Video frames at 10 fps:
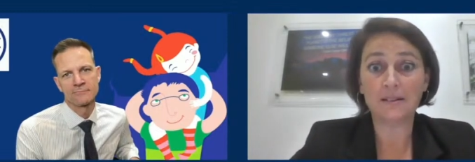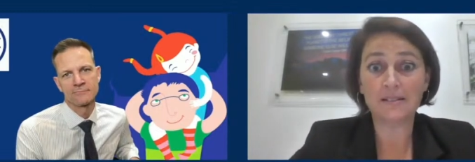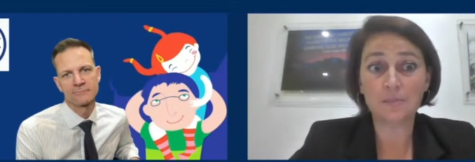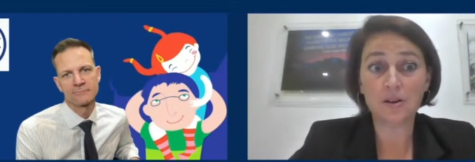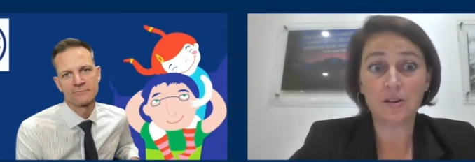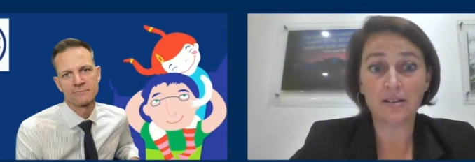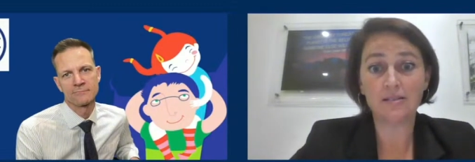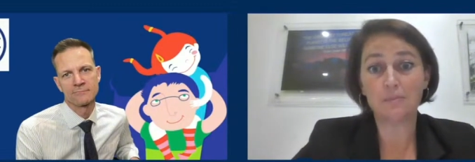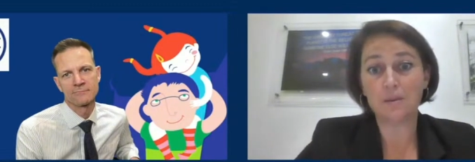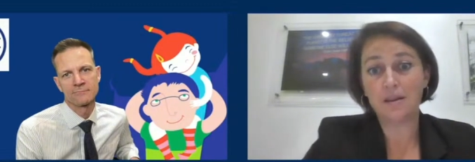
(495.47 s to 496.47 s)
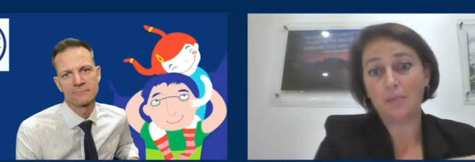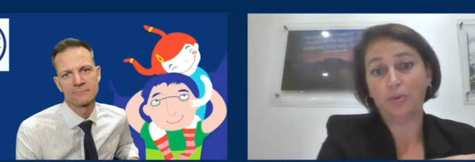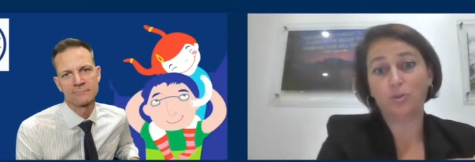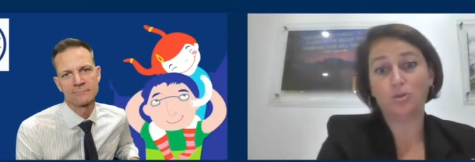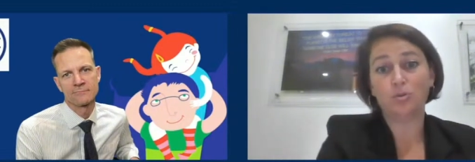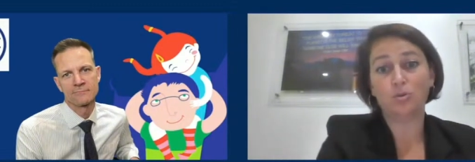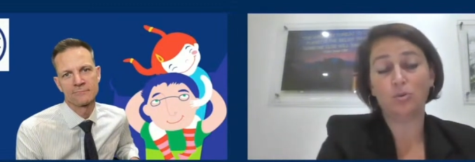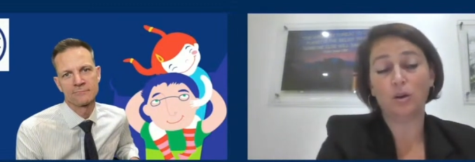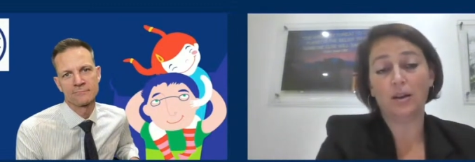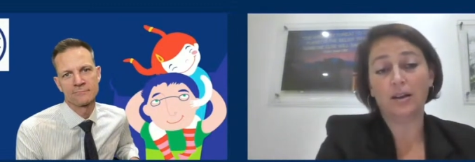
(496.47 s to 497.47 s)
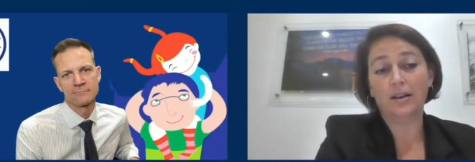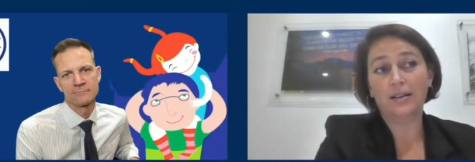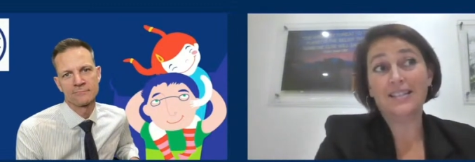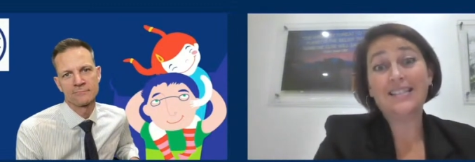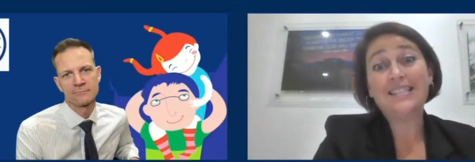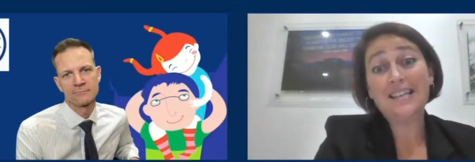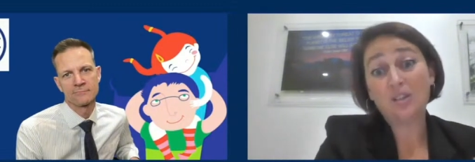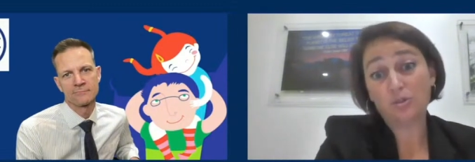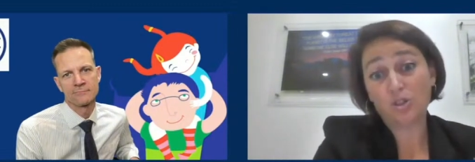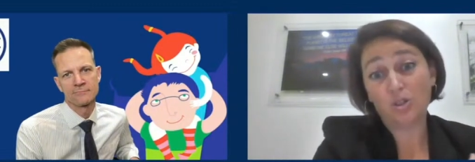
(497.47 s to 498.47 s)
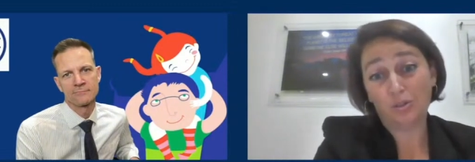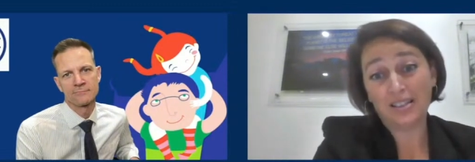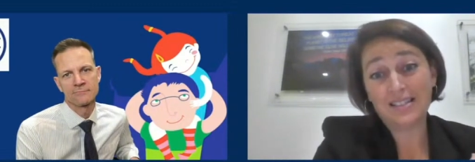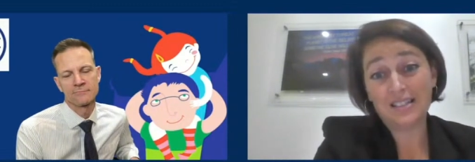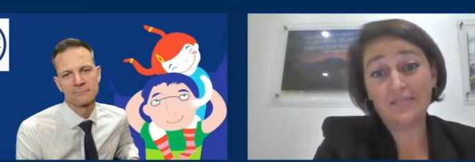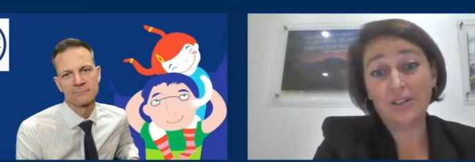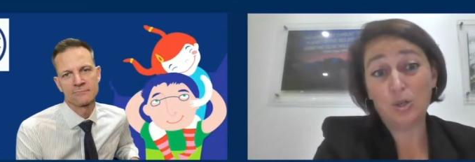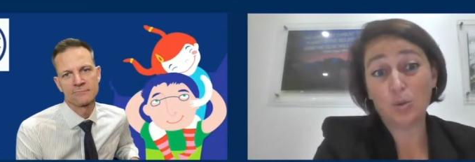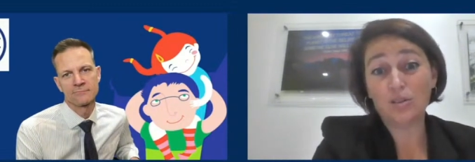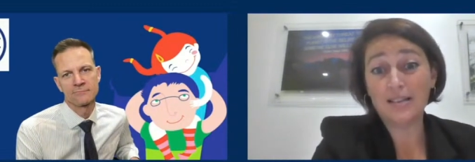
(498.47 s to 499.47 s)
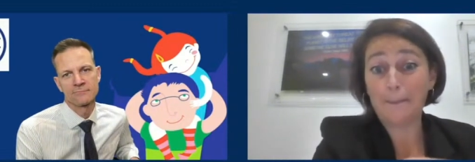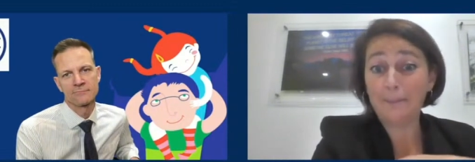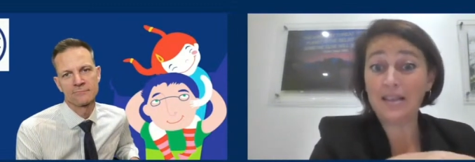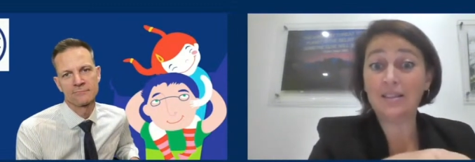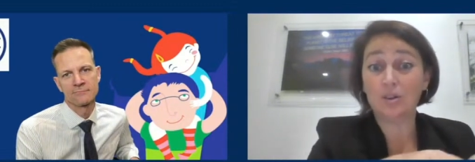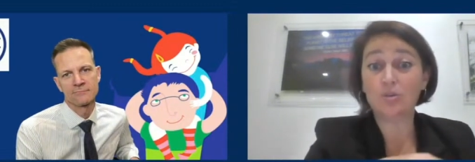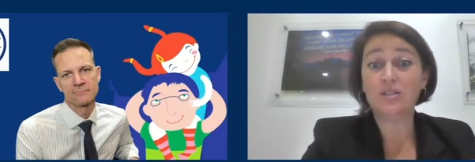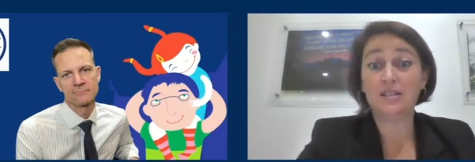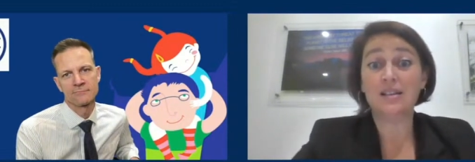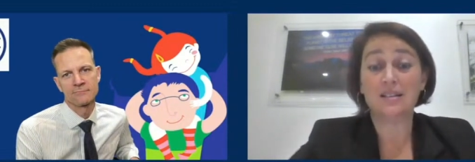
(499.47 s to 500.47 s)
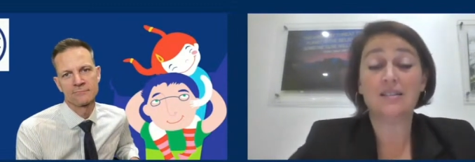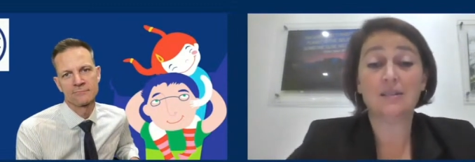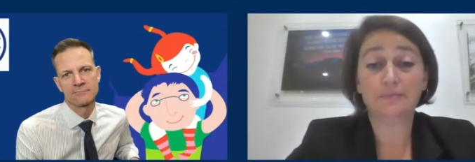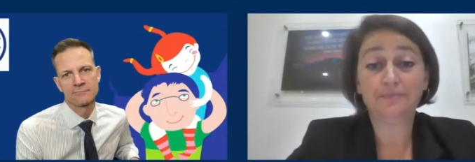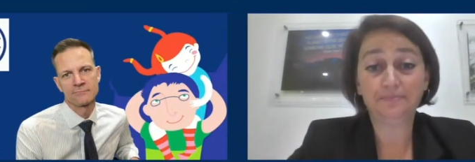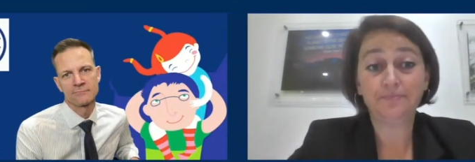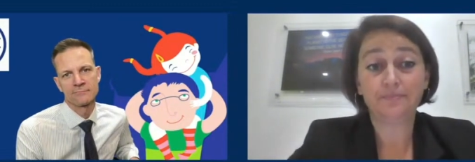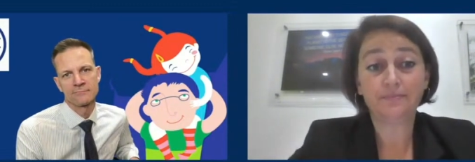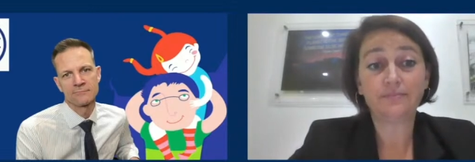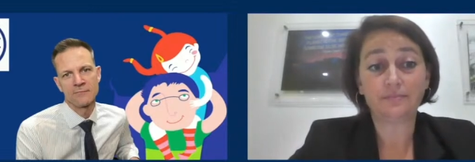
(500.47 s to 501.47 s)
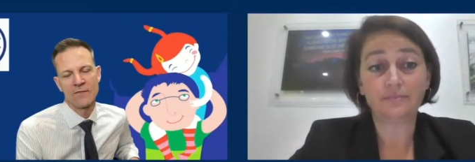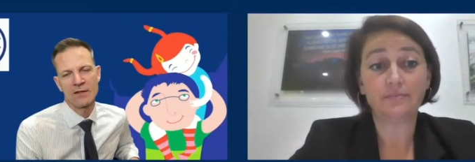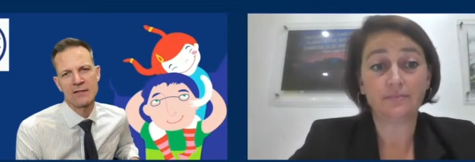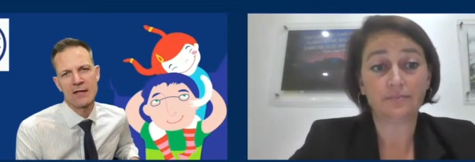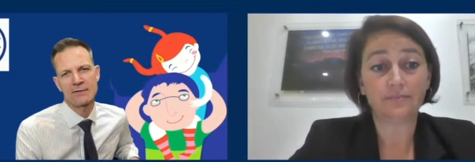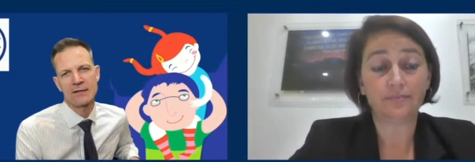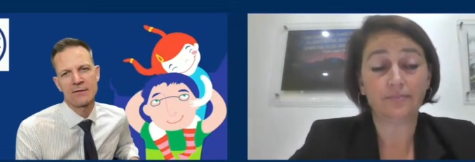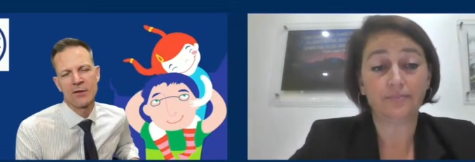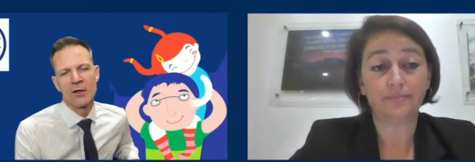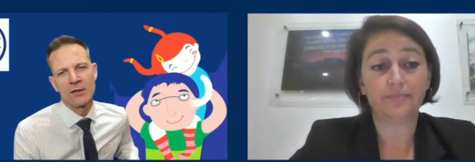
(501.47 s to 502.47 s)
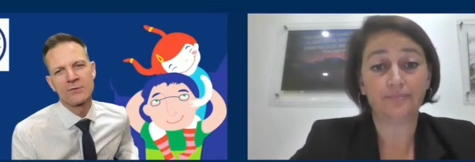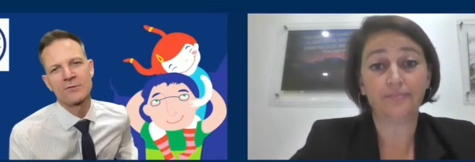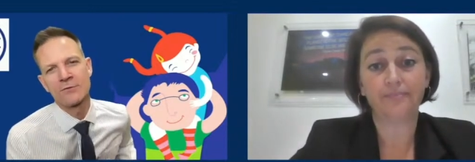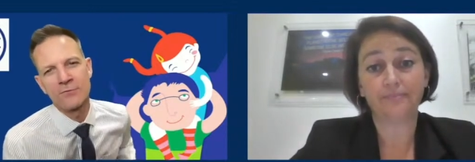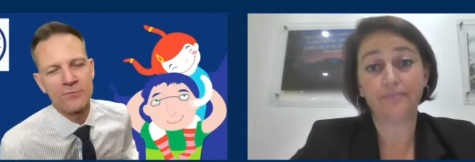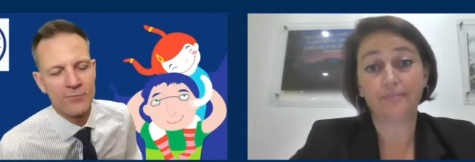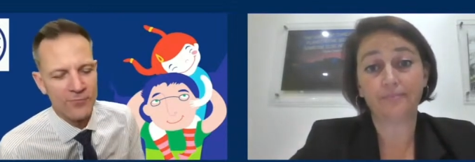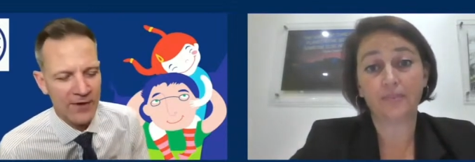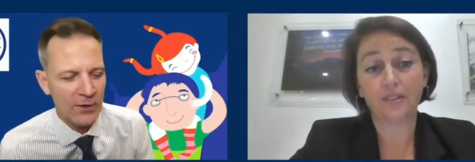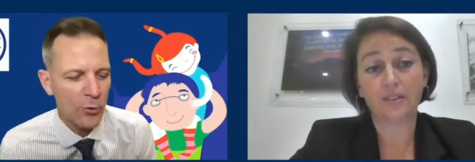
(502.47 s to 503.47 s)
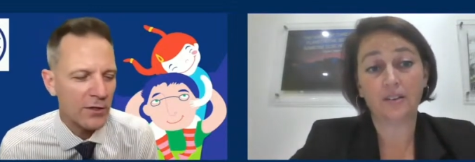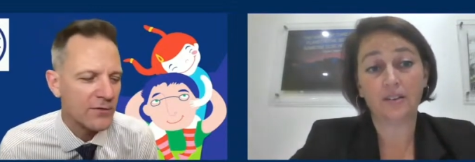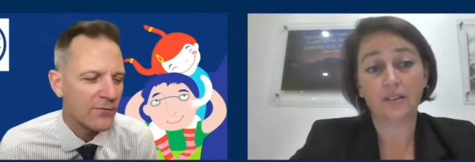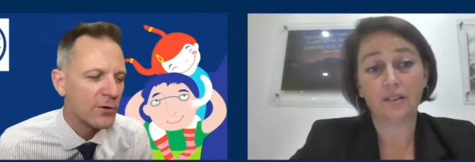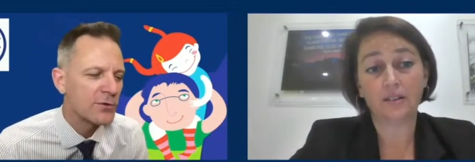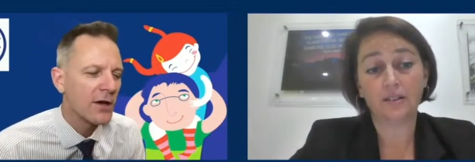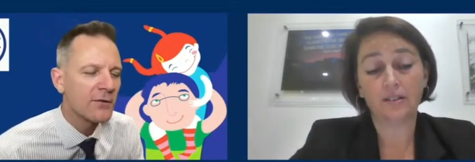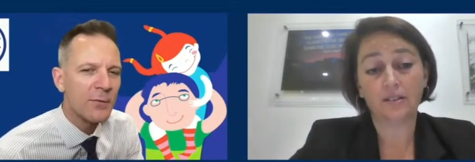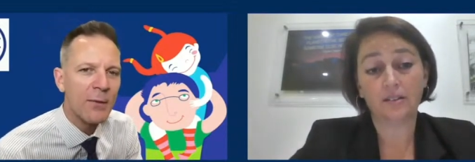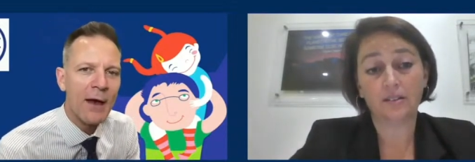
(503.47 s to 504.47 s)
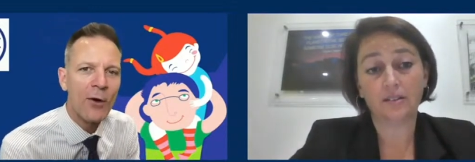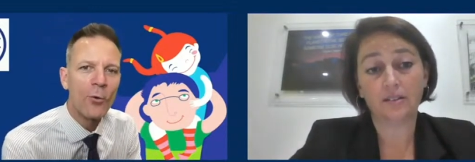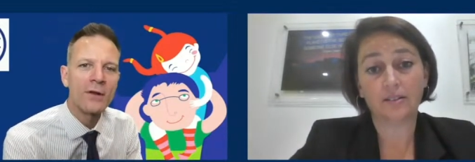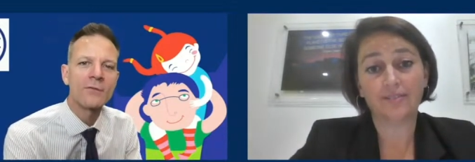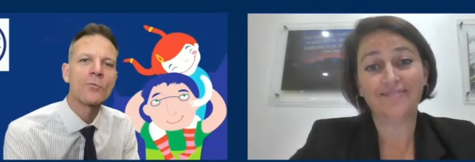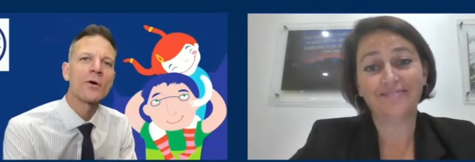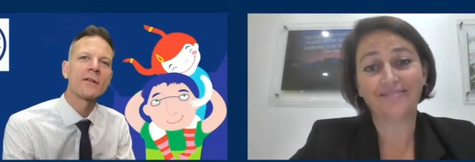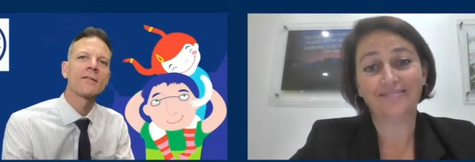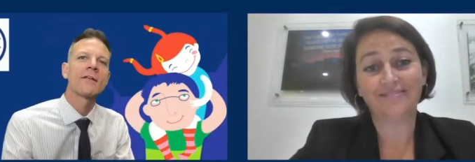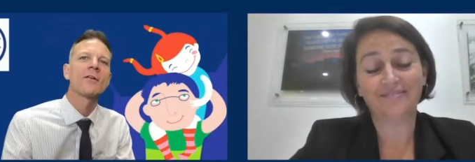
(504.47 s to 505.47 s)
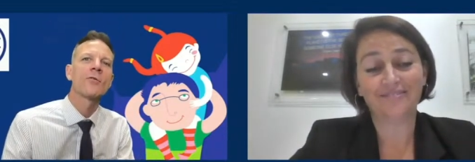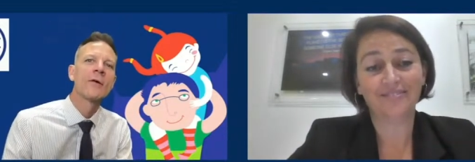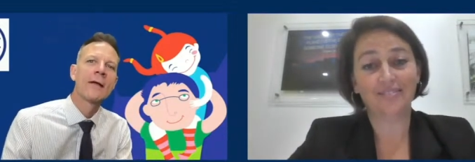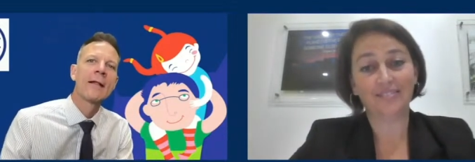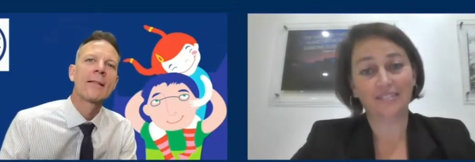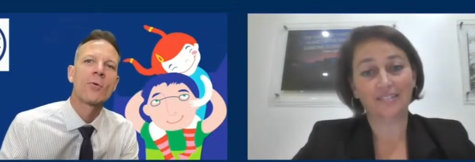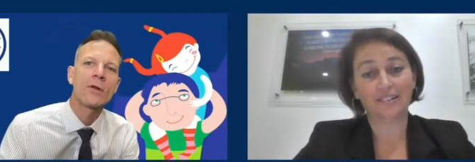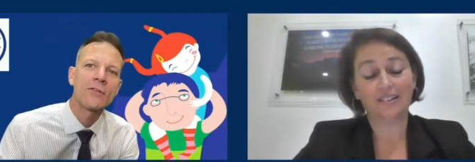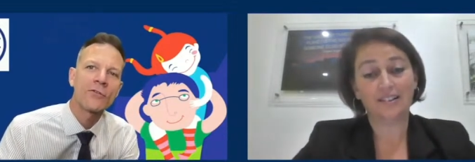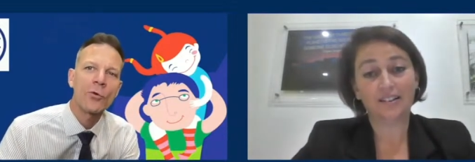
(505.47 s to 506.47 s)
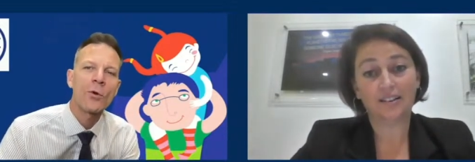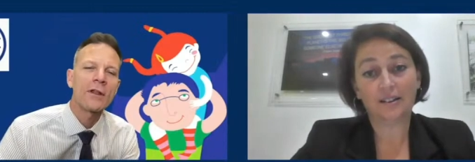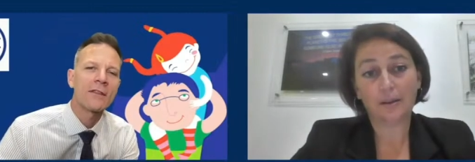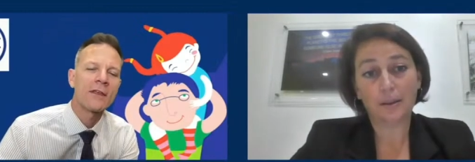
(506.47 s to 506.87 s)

Speaker 1: experienced at being able to to see those children as individuals and meet those needs.
Speaker 2: Fantastic. Final question for you. Talk to me about what what you know what is 20 the year